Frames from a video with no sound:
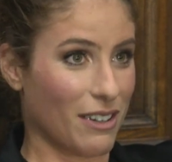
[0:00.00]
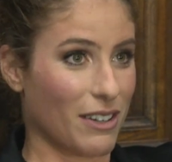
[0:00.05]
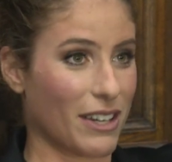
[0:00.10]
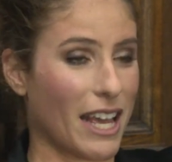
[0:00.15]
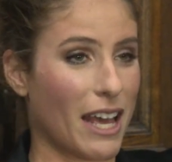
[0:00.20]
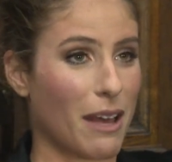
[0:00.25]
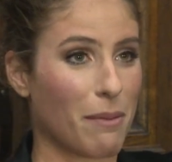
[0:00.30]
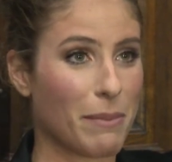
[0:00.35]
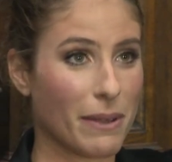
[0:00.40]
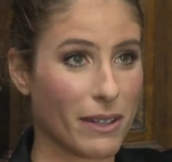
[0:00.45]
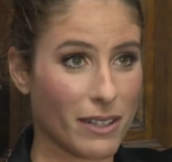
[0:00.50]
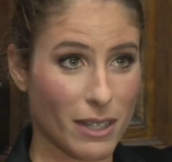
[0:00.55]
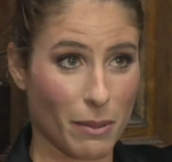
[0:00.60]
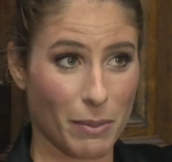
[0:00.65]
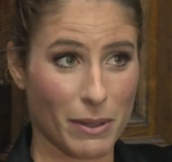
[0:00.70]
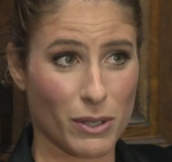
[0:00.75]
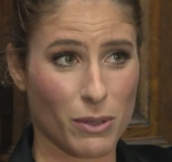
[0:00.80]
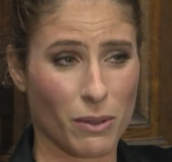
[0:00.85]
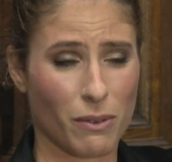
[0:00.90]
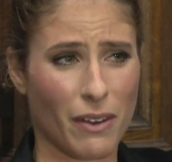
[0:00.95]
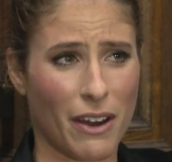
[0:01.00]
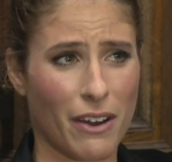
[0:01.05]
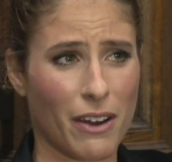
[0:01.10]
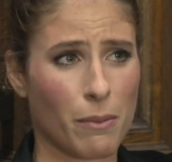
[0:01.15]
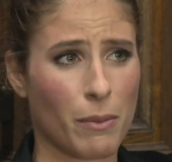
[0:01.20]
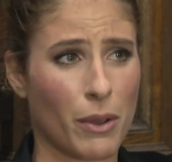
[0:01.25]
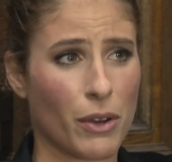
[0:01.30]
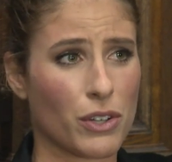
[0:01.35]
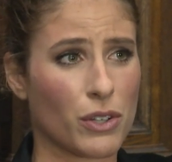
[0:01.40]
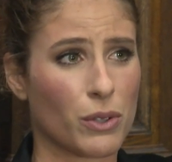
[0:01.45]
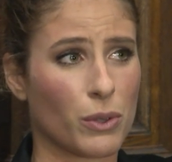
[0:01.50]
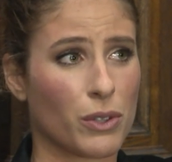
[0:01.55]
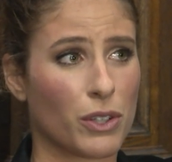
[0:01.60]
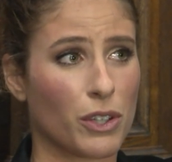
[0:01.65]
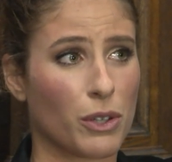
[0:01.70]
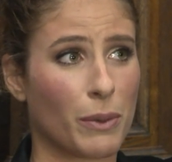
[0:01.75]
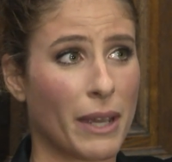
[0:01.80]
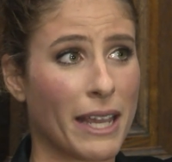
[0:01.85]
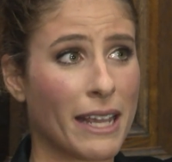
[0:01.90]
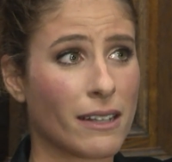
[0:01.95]
yeah, it builds up into a very emotional
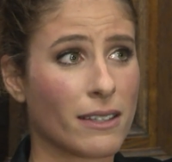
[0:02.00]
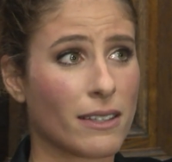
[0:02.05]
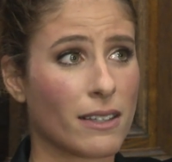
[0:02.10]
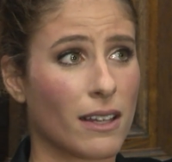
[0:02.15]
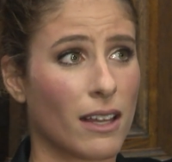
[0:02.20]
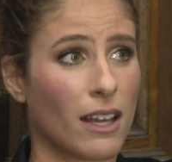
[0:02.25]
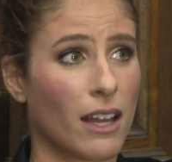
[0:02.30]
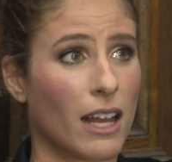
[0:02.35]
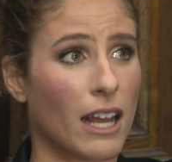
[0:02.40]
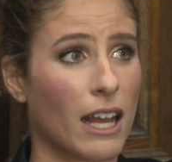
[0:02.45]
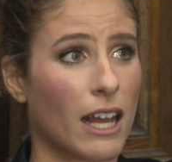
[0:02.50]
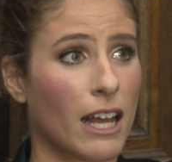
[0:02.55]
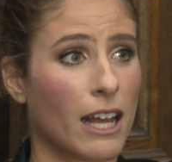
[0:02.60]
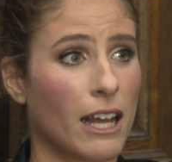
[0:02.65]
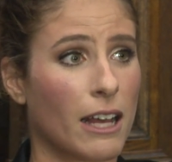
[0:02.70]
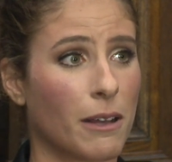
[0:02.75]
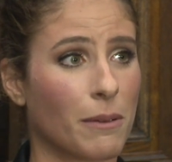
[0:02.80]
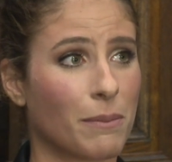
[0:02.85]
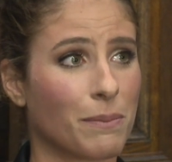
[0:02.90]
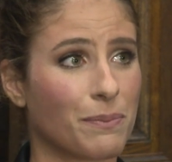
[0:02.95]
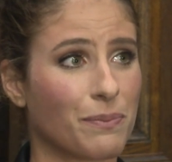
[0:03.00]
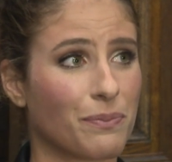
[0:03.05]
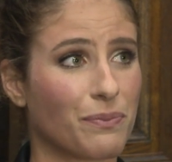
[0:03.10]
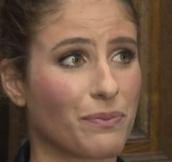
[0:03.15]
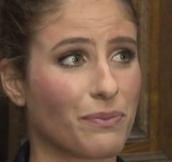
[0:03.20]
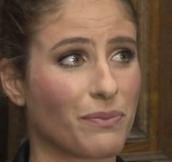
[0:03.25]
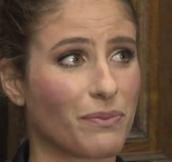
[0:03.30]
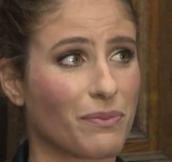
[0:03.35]
two weeks. Um,